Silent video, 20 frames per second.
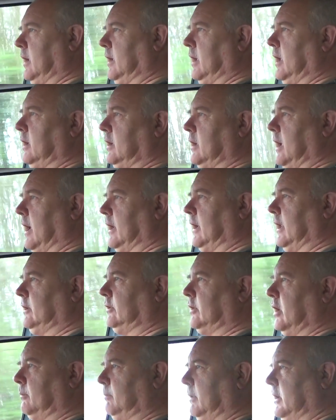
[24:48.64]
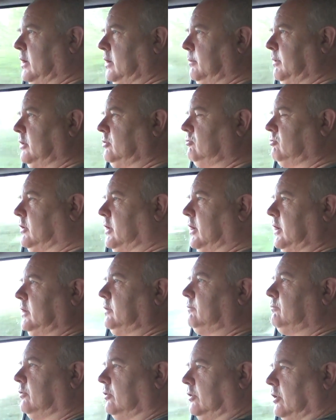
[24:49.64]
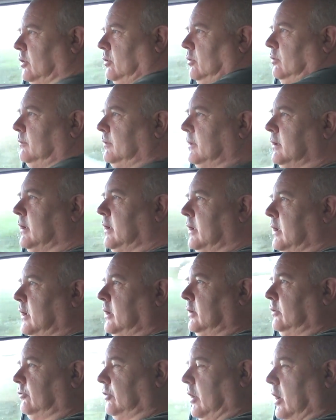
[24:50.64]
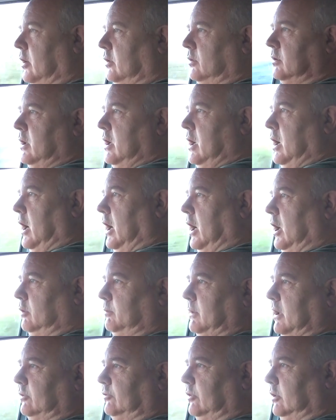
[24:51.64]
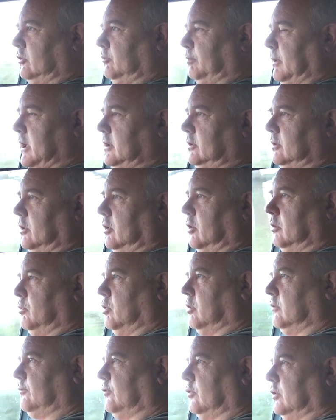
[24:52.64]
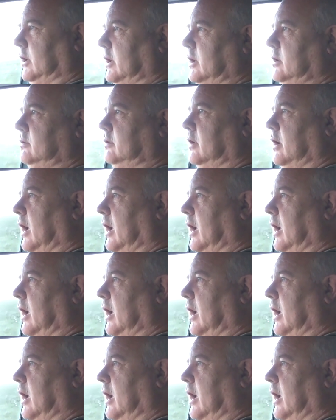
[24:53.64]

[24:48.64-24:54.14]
it can end up being a bit tricky to do. So I hope that's explained a lot more for you.